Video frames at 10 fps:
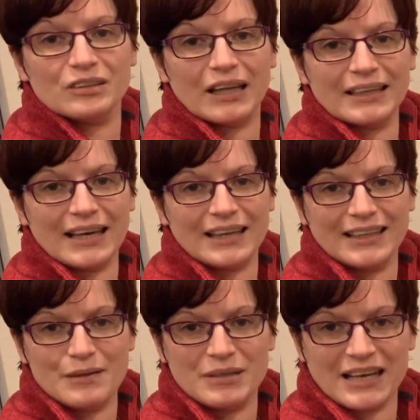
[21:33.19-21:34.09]

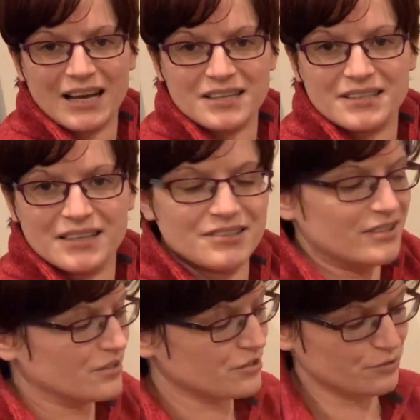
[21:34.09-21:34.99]
enabling access to
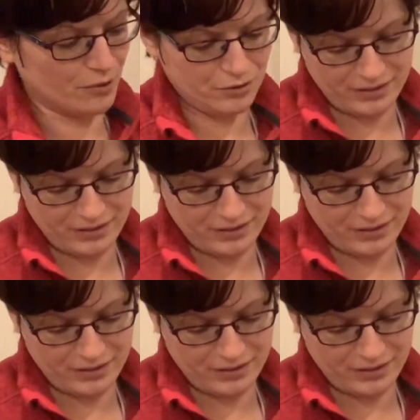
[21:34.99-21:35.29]
the scruff,